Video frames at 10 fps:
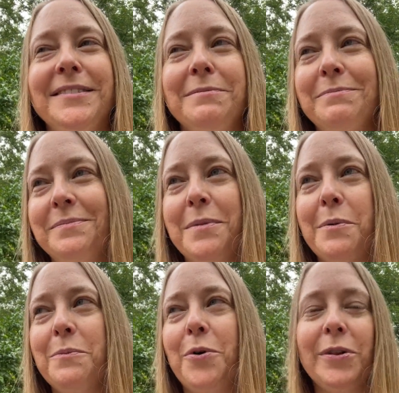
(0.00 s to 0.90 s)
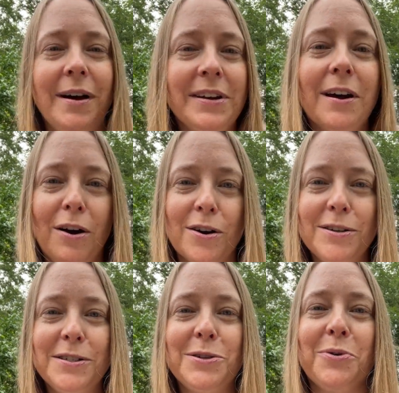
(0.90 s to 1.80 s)
more loving
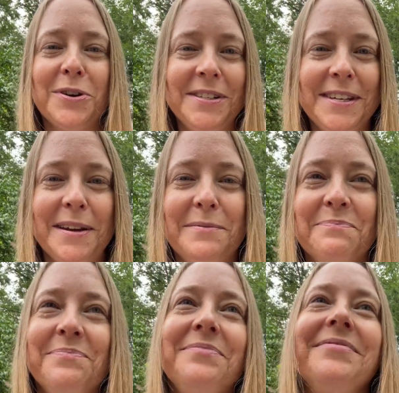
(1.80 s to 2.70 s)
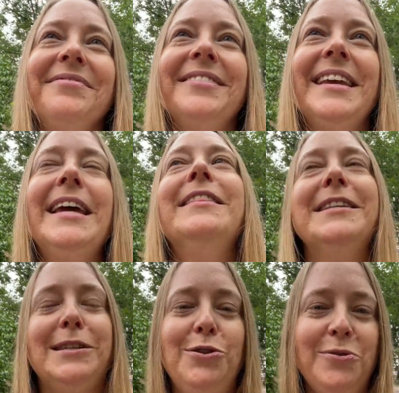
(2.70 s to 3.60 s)
heart towards him in
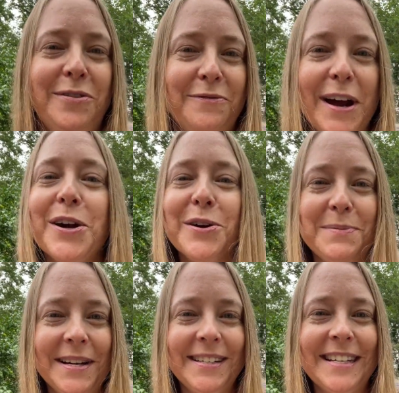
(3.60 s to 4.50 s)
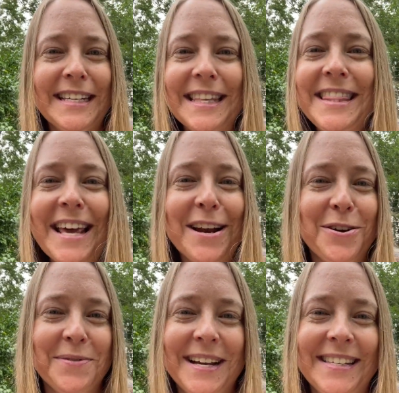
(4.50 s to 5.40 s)
this new environment. Isn't that
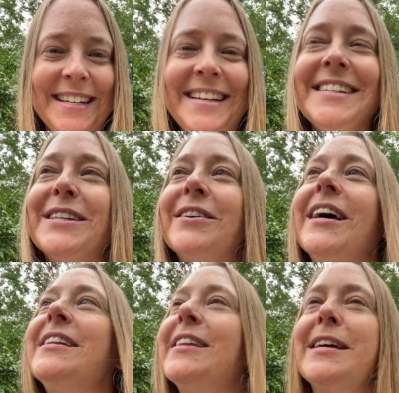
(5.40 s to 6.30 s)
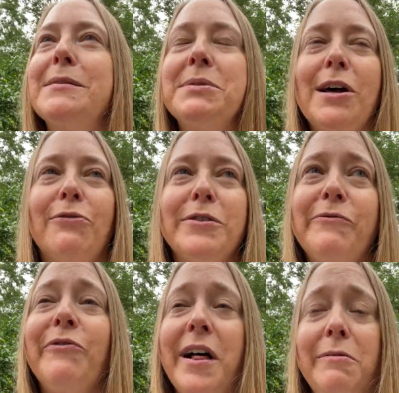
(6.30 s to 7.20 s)
crazy? So that's like some
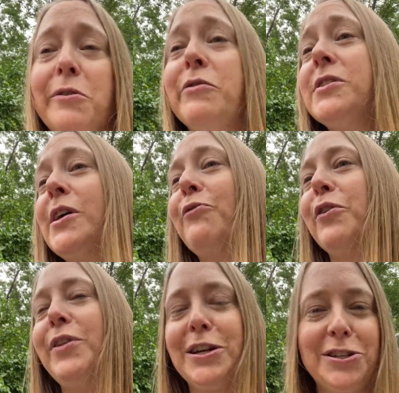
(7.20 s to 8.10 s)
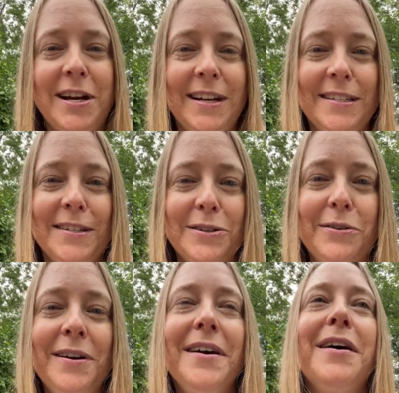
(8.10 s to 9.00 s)
self-reflection I need to do
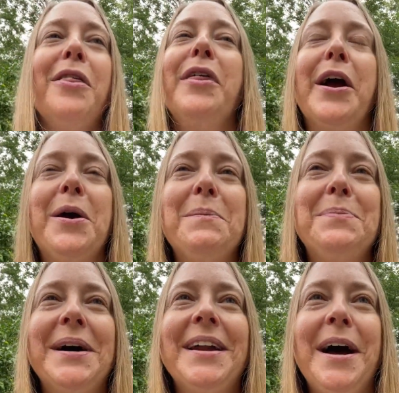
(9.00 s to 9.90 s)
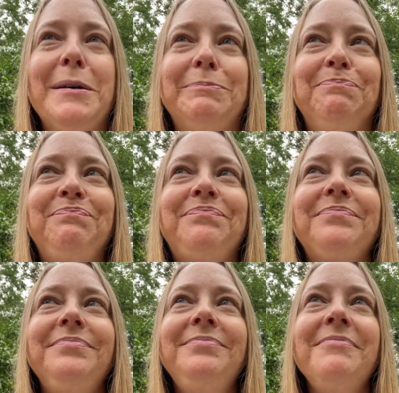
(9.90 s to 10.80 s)
there. But
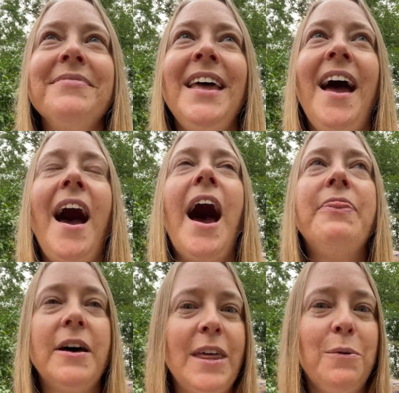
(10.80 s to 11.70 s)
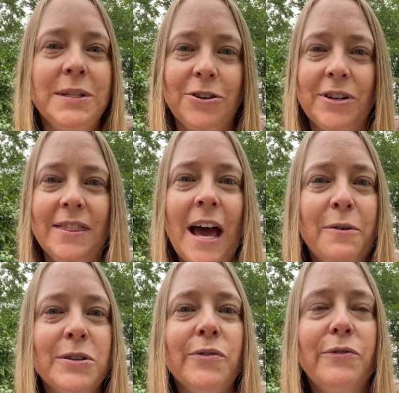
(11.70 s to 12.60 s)
I thought that was interesting. That
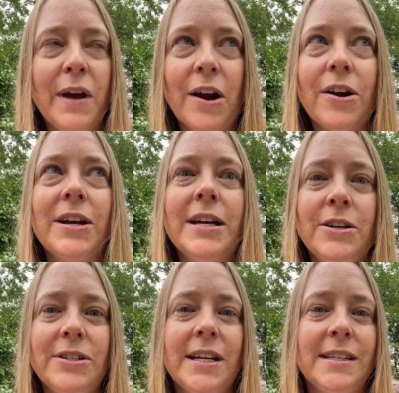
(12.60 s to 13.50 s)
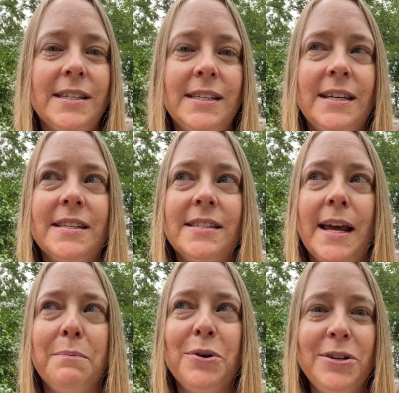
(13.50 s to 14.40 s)
was very interesting to see the
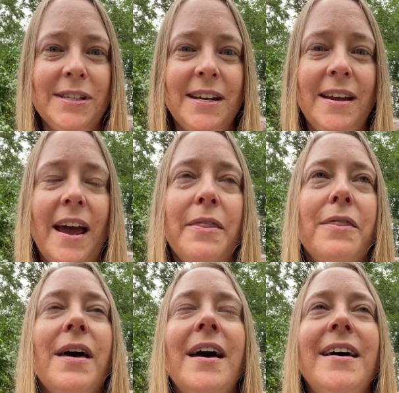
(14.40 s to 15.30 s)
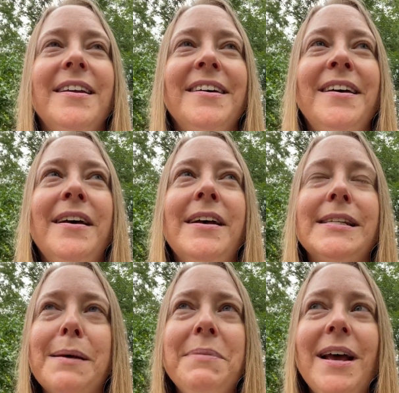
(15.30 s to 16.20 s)
same person. And then
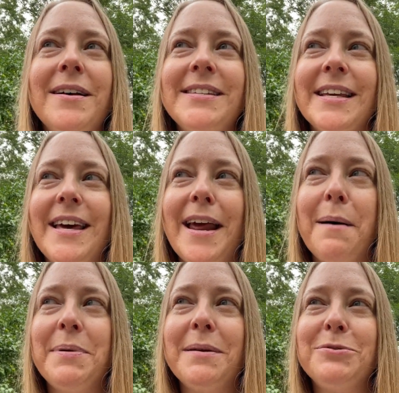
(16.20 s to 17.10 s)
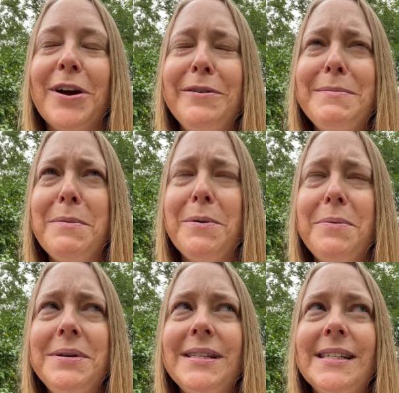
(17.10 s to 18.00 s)
something else like that happened. I'm trying to remember what was the